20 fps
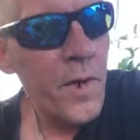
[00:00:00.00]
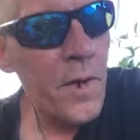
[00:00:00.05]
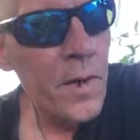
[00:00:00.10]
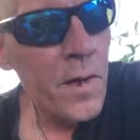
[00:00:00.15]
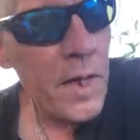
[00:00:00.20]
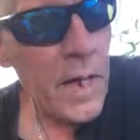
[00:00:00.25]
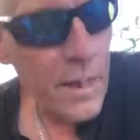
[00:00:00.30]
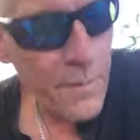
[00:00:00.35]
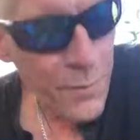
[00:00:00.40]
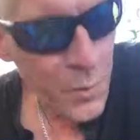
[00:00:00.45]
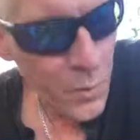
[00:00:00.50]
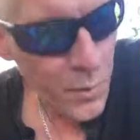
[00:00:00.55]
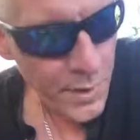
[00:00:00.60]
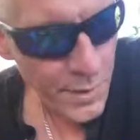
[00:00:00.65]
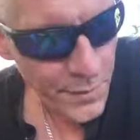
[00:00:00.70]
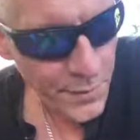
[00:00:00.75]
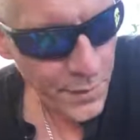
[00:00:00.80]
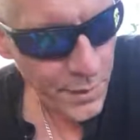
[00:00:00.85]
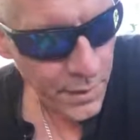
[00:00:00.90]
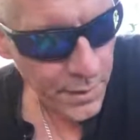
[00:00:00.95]
If you want to
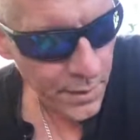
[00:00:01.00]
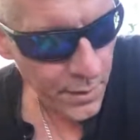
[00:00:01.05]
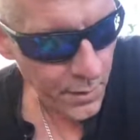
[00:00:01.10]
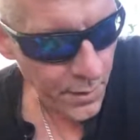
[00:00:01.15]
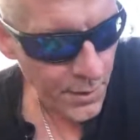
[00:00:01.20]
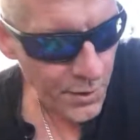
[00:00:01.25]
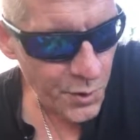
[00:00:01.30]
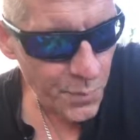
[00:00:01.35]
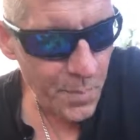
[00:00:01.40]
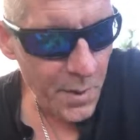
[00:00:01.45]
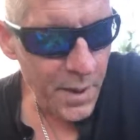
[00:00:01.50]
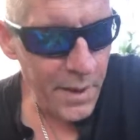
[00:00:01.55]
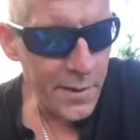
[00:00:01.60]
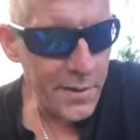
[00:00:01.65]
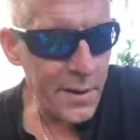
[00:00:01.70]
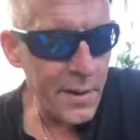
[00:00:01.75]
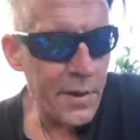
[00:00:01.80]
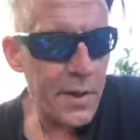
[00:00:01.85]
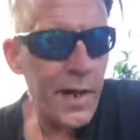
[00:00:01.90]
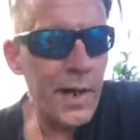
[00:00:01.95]
secure a spot in the
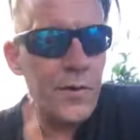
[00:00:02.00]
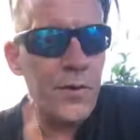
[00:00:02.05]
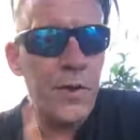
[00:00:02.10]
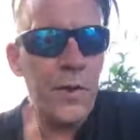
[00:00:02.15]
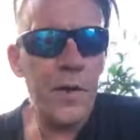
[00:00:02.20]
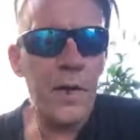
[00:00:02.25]
class, you can